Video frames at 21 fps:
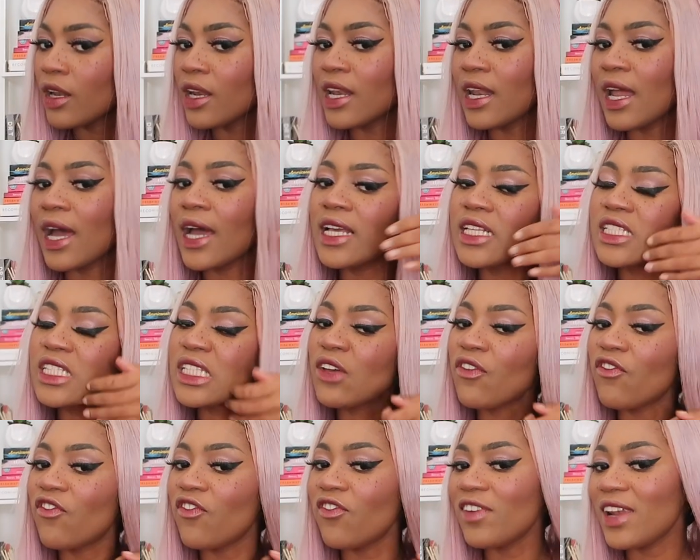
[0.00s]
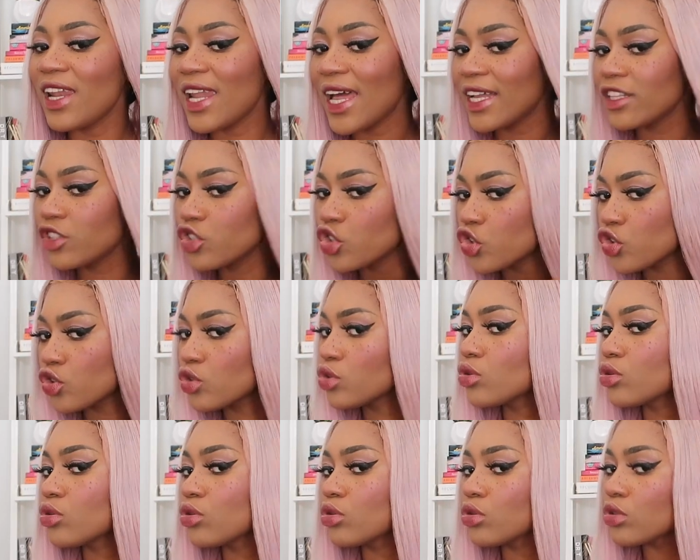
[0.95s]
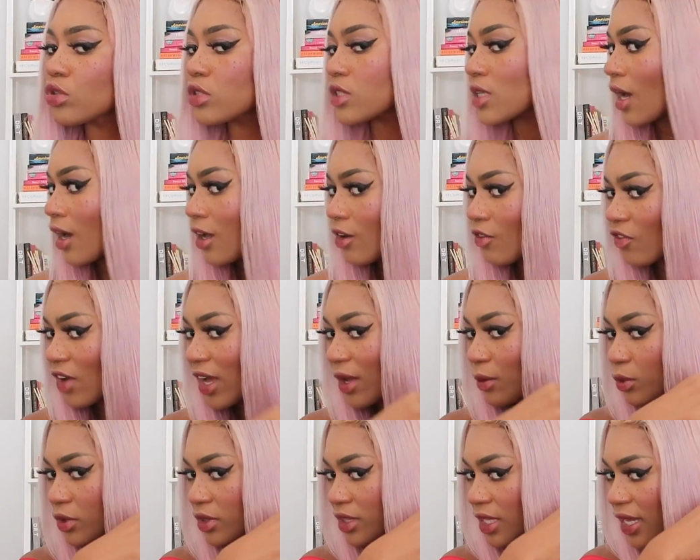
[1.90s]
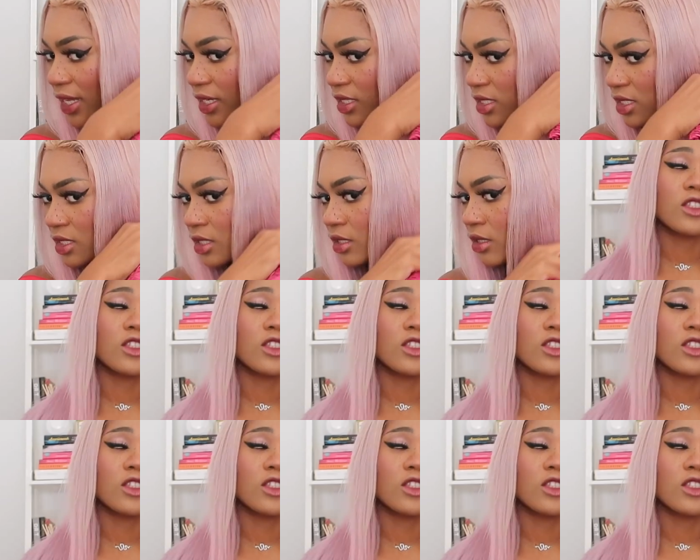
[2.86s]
nice flat shoes, I'd vibe with that.